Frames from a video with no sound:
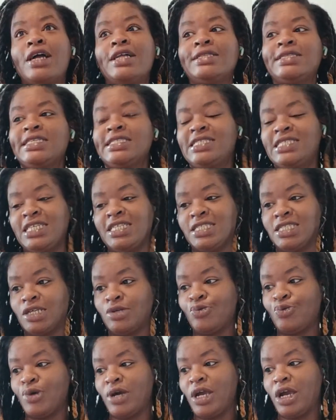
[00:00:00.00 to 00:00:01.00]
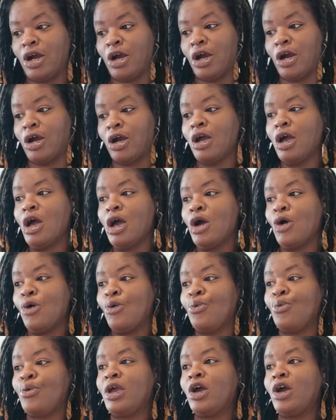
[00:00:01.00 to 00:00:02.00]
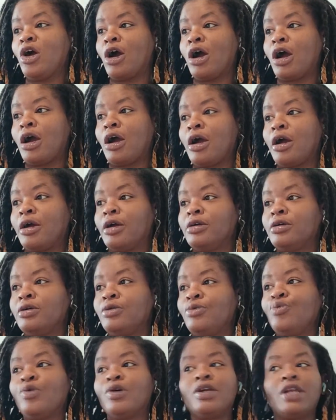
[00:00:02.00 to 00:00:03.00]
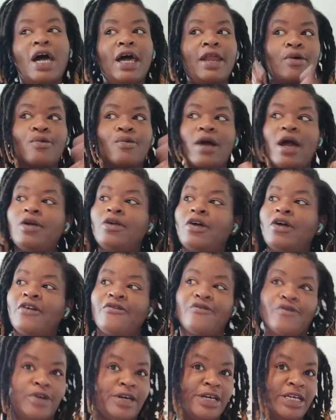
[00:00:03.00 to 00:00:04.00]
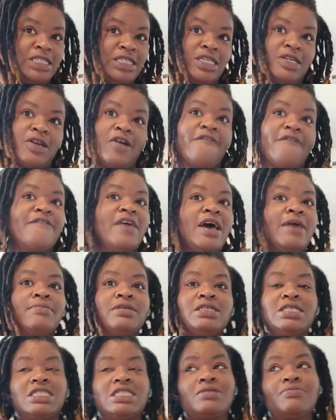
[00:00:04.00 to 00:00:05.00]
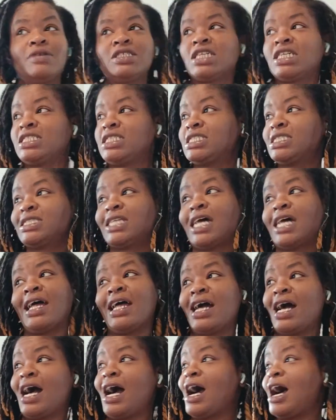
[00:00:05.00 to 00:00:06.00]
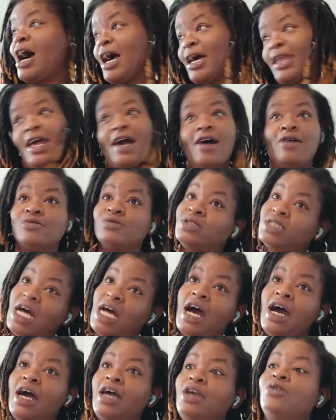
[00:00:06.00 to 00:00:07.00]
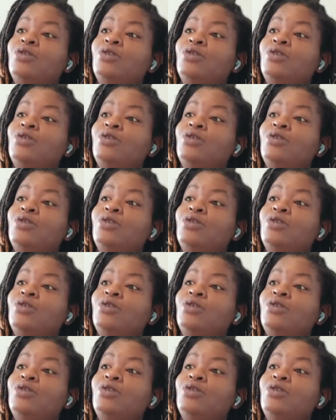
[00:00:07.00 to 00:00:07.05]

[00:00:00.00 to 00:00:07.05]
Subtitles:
this season where we're not around our friends and our families as much because it's not hot outside.